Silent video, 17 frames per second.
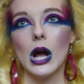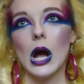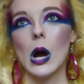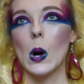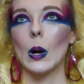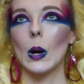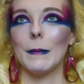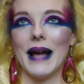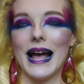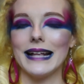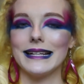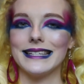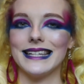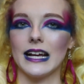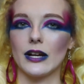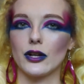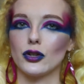or
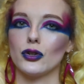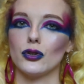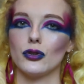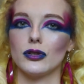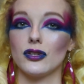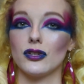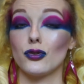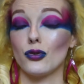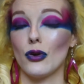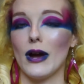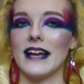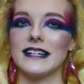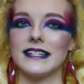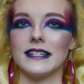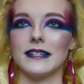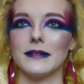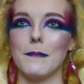pansexuals trying
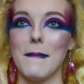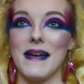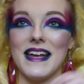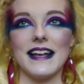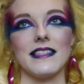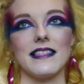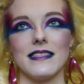to make